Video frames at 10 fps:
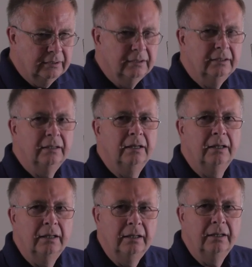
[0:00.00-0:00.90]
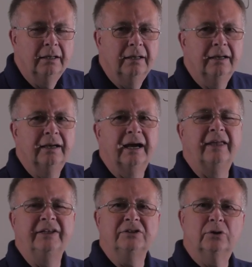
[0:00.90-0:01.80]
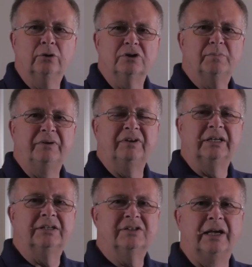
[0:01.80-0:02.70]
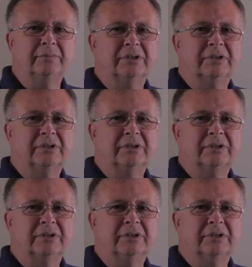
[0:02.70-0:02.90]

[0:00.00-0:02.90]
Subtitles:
And these chords moving in the same